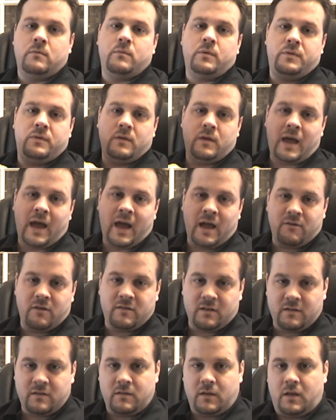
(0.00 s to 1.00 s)
with
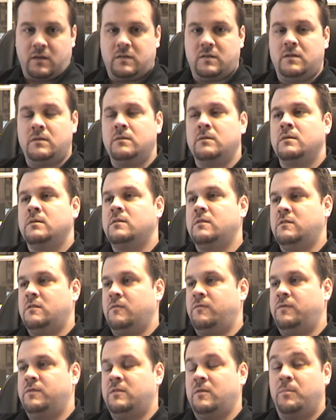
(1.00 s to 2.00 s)
address extension to
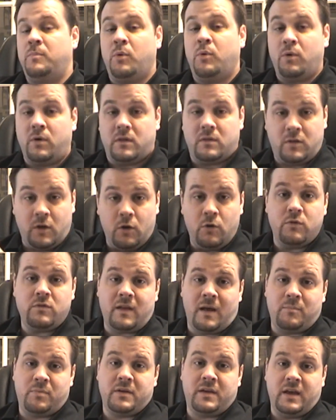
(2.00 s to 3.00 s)
support
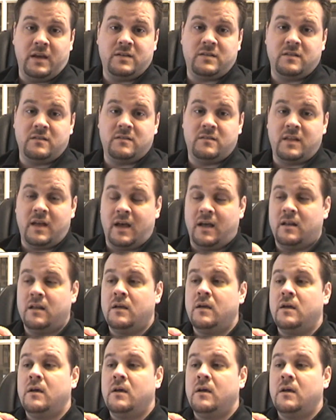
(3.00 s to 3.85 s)
those applications that